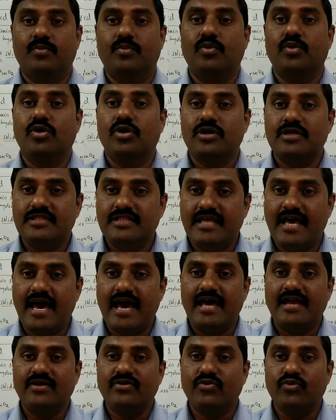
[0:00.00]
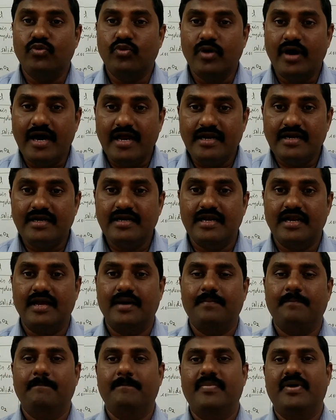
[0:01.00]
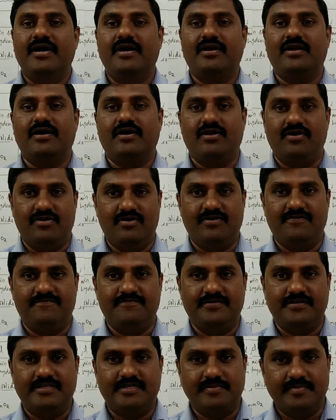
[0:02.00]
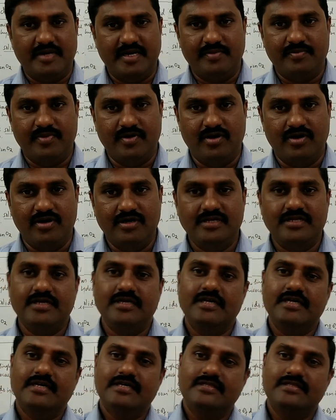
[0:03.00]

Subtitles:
more than one number of double bond,